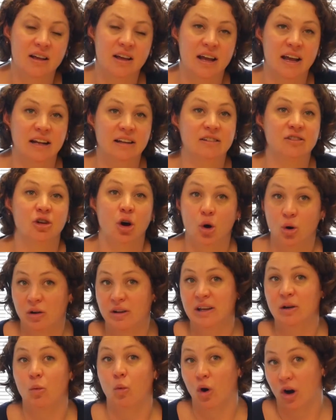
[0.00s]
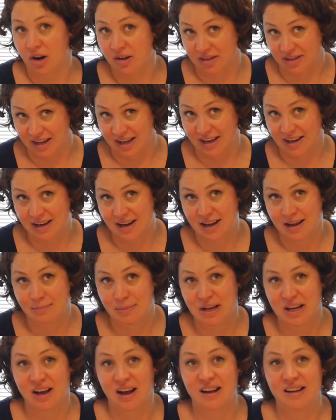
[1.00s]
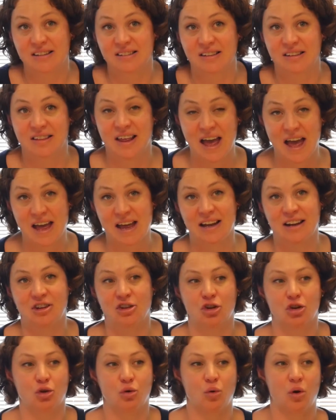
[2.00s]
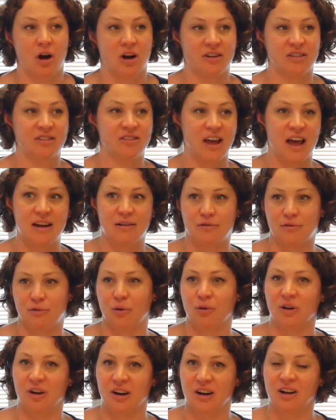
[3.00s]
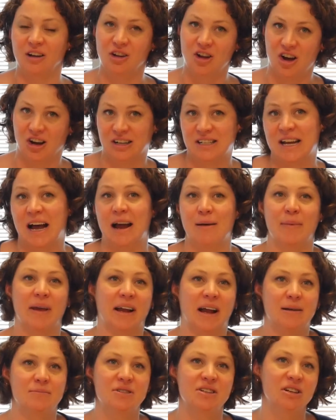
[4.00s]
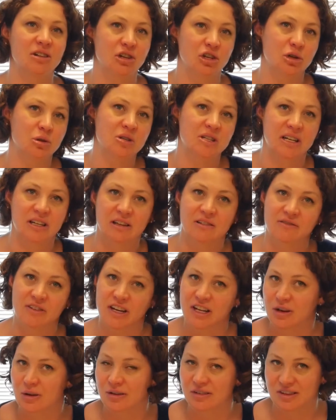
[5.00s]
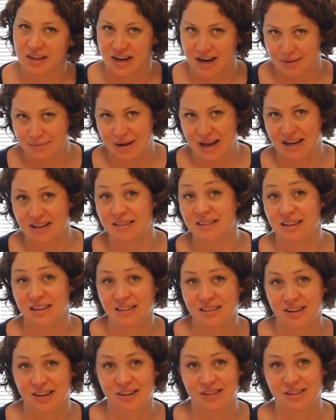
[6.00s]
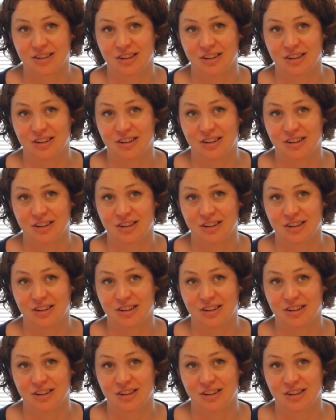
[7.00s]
it's totally worth it because then you are set for a long time. Like, I'm still using the videos that I made 6 years